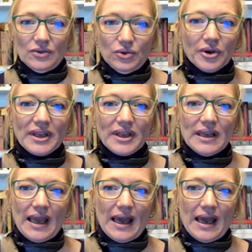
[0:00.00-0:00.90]
looking
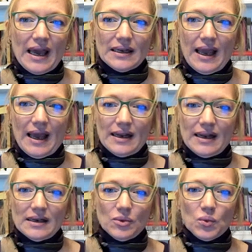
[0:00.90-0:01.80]
at
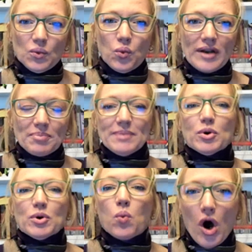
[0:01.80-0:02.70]
what
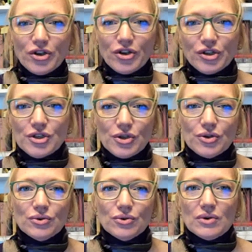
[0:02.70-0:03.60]
people want to
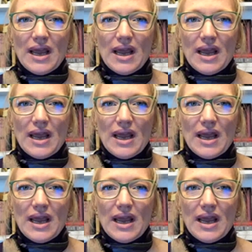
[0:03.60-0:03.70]
do